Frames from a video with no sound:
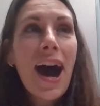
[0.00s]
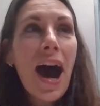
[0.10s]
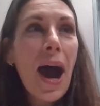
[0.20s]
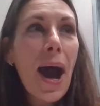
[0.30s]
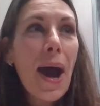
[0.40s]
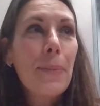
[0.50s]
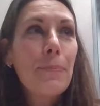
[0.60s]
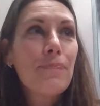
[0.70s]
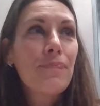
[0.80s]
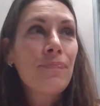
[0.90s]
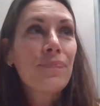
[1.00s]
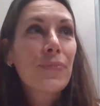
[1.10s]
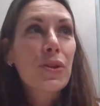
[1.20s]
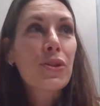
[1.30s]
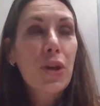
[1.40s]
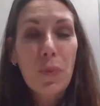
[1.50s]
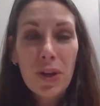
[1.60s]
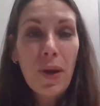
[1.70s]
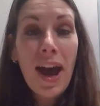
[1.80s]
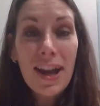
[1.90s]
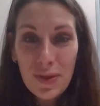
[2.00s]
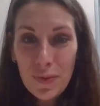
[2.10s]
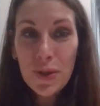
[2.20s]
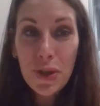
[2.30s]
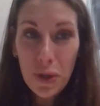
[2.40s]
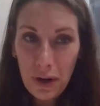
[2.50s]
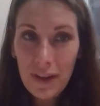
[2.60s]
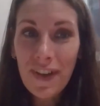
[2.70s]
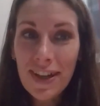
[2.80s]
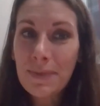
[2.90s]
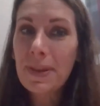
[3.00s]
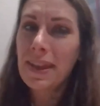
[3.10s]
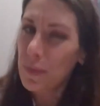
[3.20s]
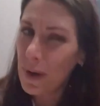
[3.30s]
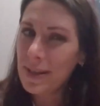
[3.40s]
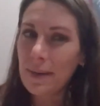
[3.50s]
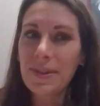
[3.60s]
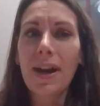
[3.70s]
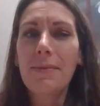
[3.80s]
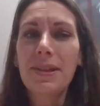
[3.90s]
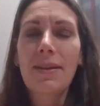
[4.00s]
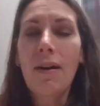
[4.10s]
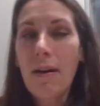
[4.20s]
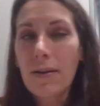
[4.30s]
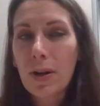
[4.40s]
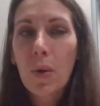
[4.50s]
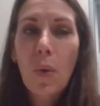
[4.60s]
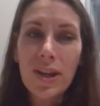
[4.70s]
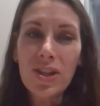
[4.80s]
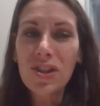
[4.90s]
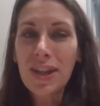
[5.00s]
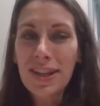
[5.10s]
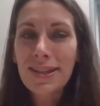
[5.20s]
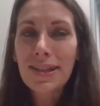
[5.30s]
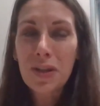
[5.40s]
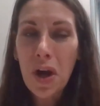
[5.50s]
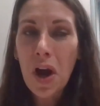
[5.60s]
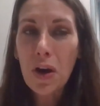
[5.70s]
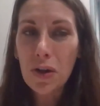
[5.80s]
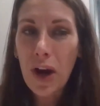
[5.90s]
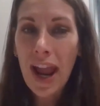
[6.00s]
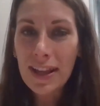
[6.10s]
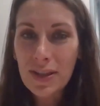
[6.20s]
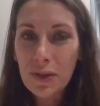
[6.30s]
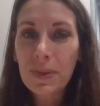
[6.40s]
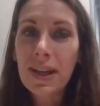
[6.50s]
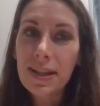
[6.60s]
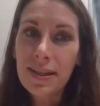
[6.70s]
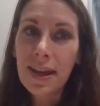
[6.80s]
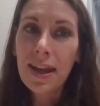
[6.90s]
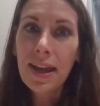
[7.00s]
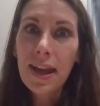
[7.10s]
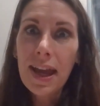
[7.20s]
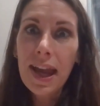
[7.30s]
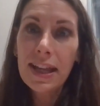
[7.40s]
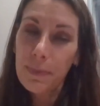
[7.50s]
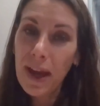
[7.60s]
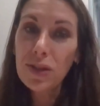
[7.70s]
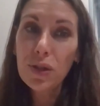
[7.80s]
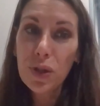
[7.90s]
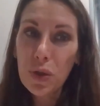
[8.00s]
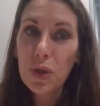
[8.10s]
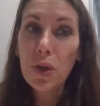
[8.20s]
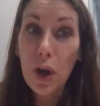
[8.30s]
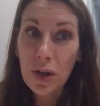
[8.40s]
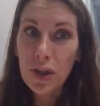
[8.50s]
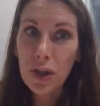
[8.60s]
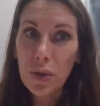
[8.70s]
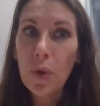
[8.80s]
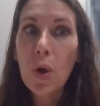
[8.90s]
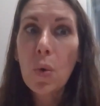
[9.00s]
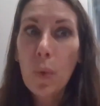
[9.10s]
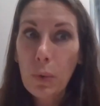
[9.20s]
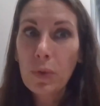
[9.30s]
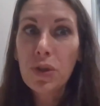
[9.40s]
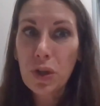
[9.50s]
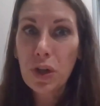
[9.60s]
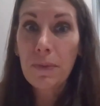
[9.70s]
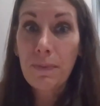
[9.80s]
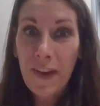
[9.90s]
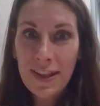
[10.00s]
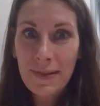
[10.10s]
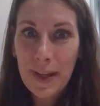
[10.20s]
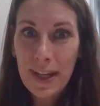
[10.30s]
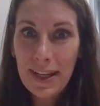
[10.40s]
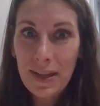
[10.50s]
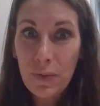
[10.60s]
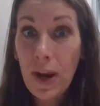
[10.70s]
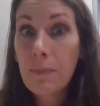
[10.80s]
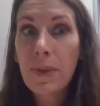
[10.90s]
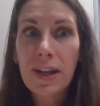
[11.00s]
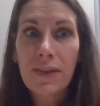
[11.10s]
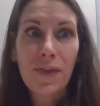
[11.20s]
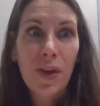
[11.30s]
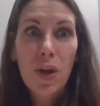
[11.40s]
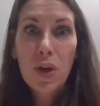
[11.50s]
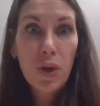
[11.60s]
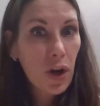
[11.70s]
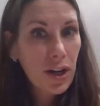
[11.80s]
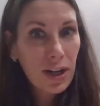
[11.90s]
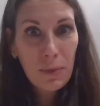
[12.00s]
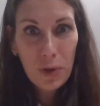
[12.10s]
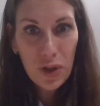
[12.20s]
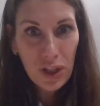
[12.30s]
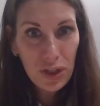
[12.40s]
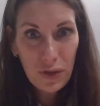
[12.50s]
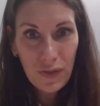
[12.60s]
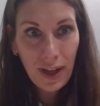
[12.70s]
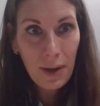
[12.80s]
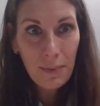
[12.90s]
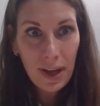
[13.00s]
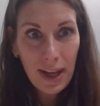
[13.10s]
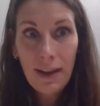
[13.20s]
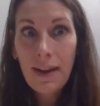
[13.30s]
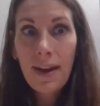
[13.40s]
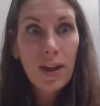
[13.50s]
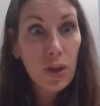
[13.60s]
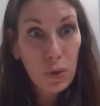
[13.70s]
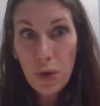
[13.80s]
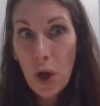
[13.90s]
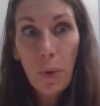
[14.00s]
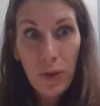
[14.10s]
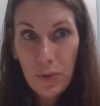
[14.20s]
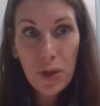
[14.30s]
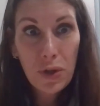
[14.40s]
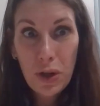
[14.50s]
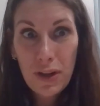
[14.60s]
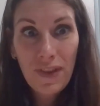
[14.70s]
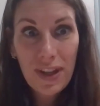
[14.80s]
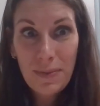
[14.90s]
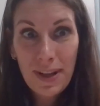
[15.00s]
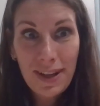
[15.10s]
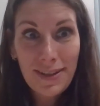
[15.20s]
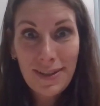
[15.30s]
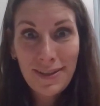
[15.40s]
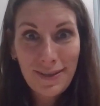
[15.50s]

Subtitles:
Yep. So when you ask return on investment, that's why sometimes it's a harder question. It's a harder answer because it depends on who you talk to where return on investment is, right? But if you're at a commercially driven company, you know what the return on investment is,